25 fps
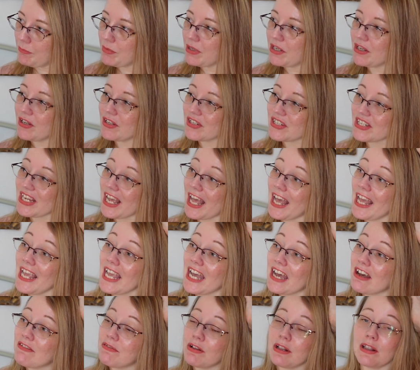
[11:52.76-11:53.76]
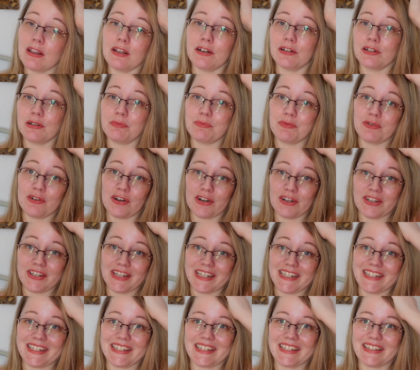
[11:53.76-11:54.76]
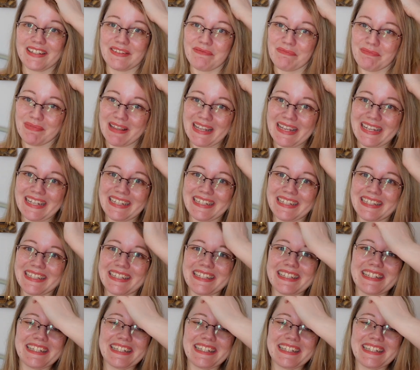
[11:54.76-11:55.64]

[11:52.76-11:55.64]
Because I have a lot of projects, and